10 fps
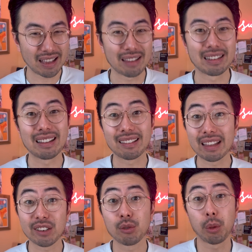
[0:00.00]
as an
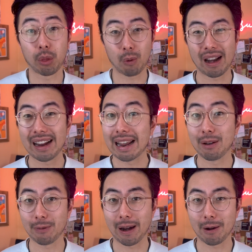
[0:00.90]
instinctual threat identifier.